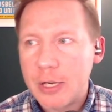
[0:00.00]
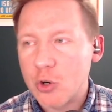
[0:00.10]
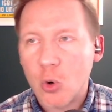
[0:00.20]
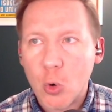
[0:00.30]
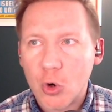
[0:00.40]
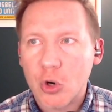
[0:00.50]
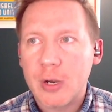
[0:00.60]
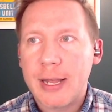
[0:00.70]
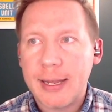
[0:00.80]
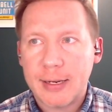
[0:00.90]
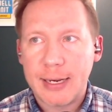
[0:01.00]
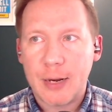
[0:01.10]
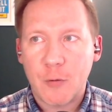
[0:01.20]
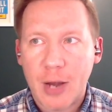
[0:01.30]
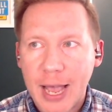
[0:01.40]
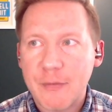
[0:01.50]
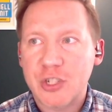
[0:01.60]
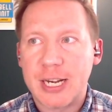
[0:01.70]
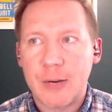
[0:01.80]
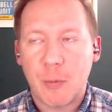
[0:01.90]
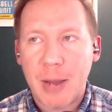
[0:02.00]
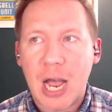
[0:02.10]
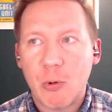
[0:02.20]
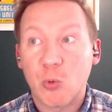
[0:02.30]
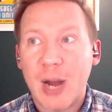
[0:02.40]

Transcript: in your order, can hit for average, can hit for power.